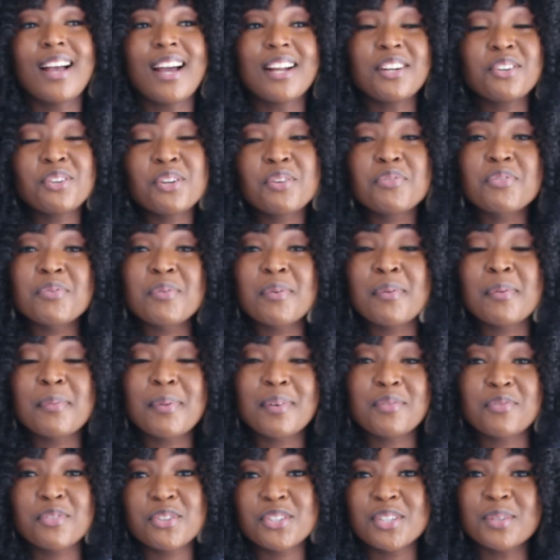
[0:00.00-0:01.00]
I don't know if you remember
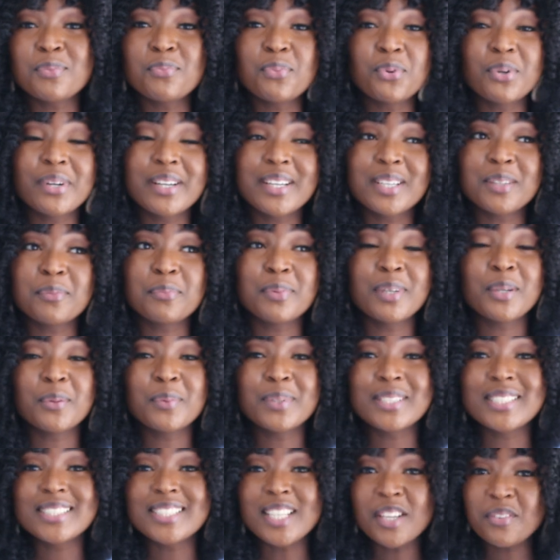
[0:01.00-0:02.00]
my vision board, but
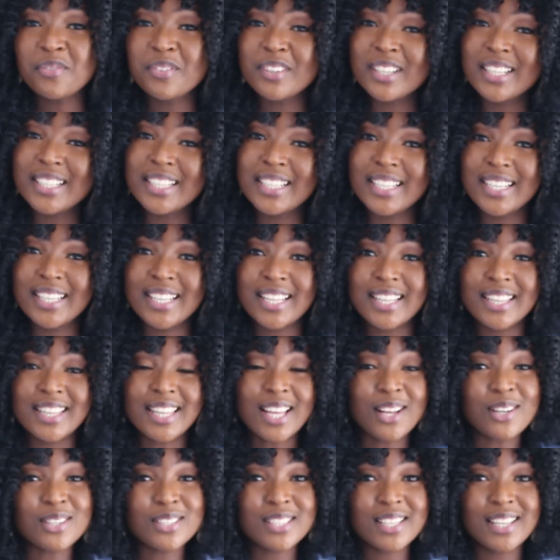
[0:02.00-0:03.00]
we're definitely going to hit
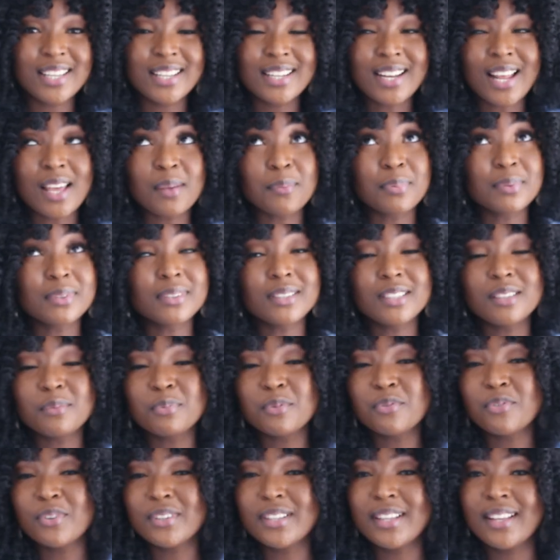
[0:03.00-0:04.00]
1,000, I believe,
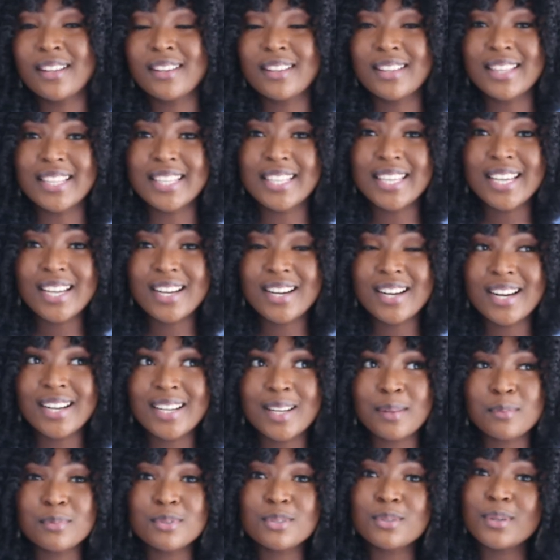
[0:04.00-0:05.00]
before the end of the year.
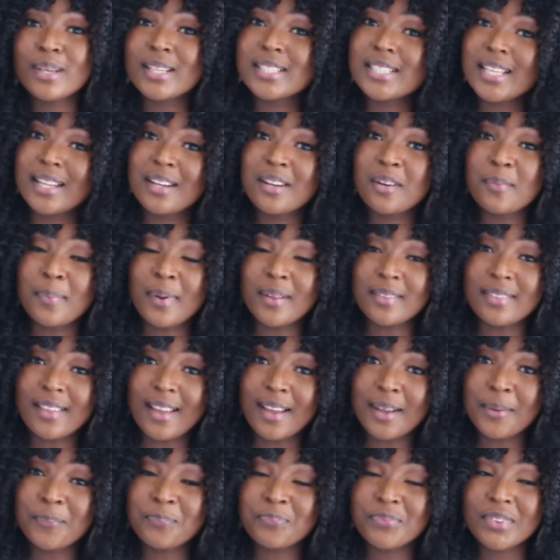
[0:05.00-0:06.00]
And I'm so excited about
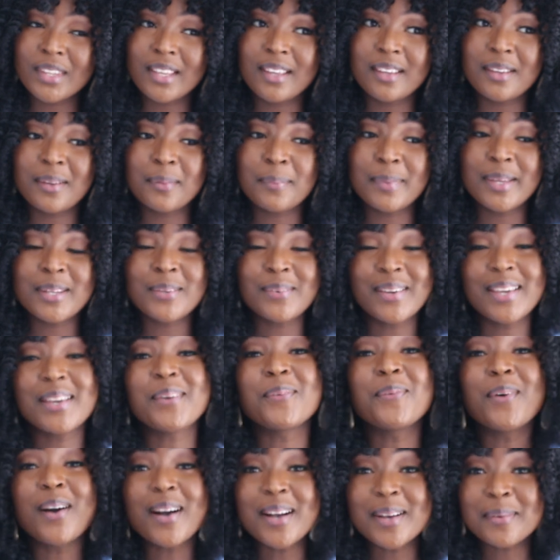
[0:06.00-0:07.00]
that.
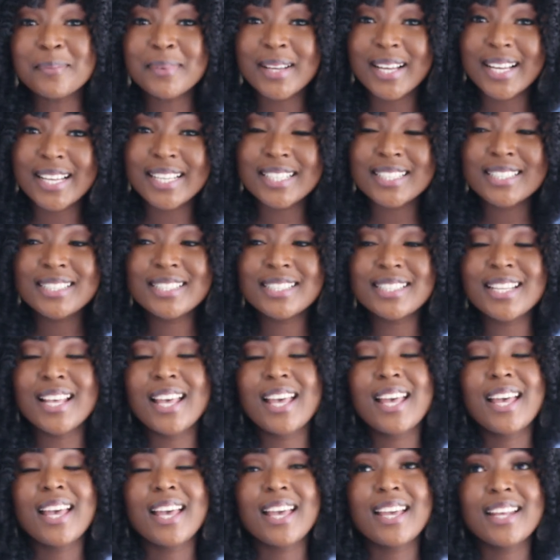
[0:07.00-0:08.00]
Anyway, welcome, guys.
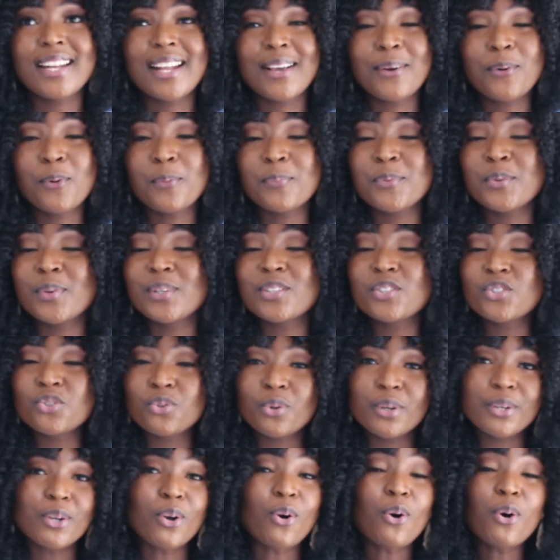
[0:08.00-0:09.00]
And I hope you
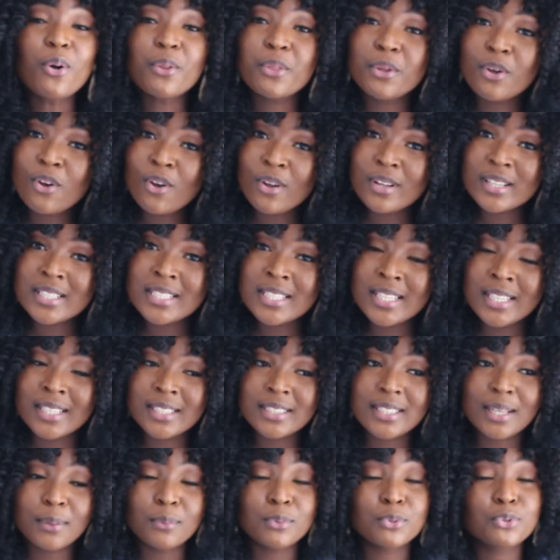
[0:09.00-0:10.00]
enjoy all the
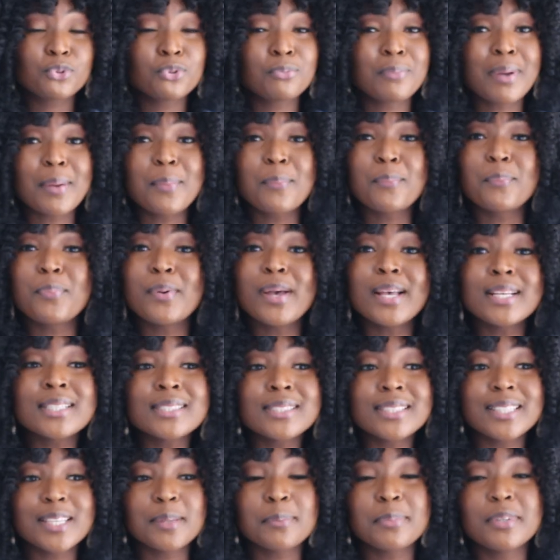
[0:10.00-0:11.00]
content. I will do my
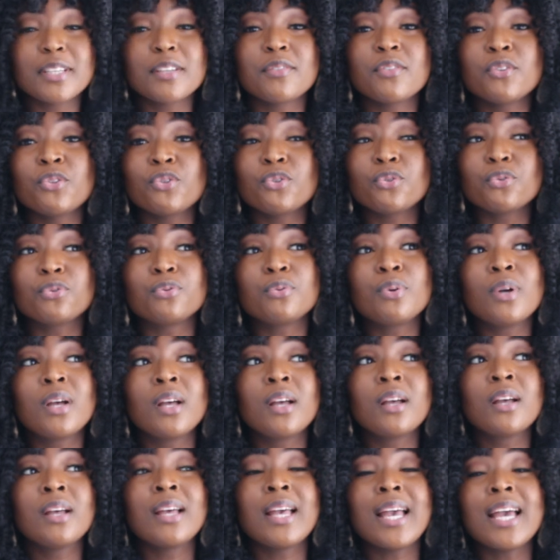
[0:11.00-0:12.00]
best to keep giving you
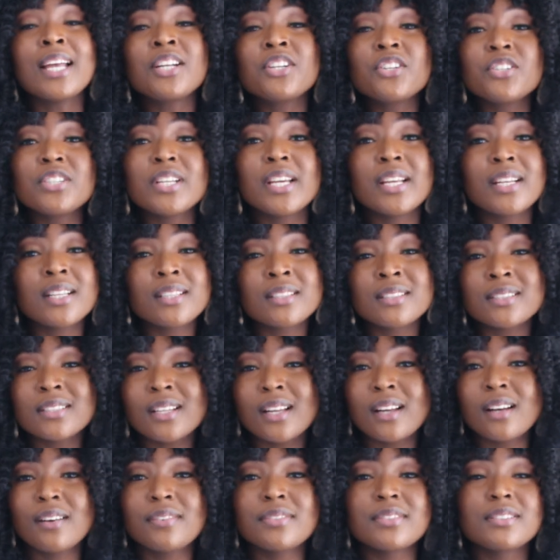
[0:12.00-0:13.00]
entertaining
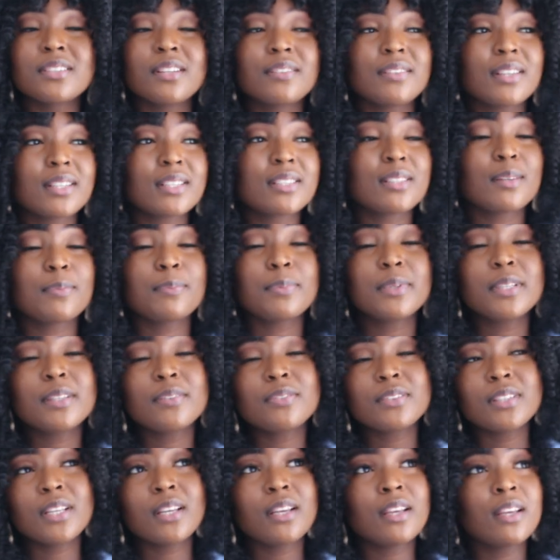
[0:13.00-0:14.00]
stuff that is
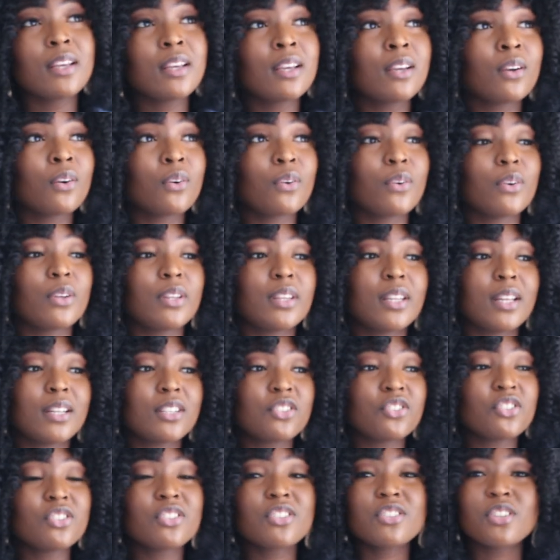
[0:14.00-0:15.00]
uplifting or that
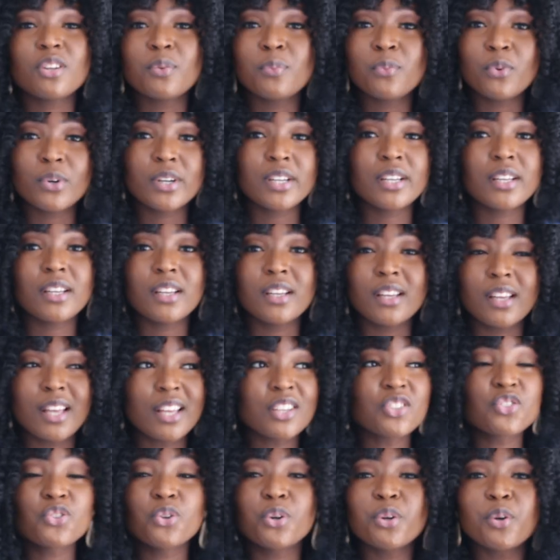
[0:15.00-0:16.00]
is just somewhat
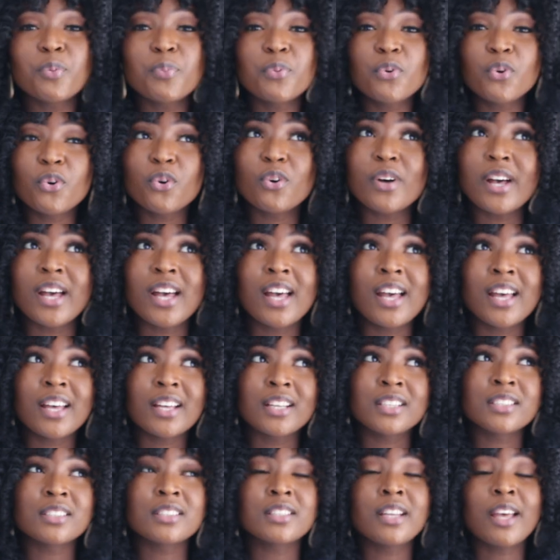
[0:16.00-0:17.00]
enjoyable
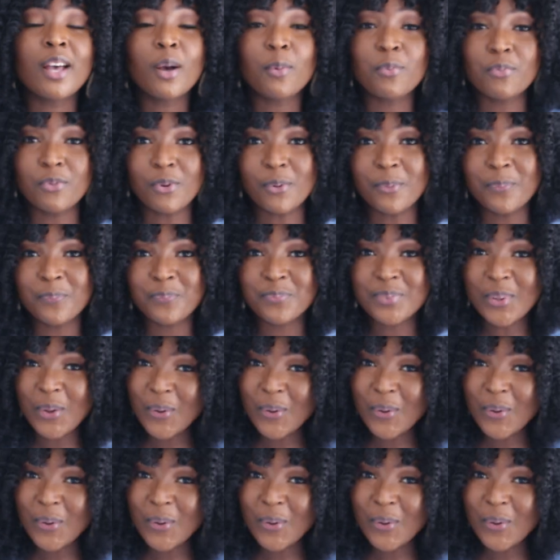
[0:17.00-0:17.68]
and helpful.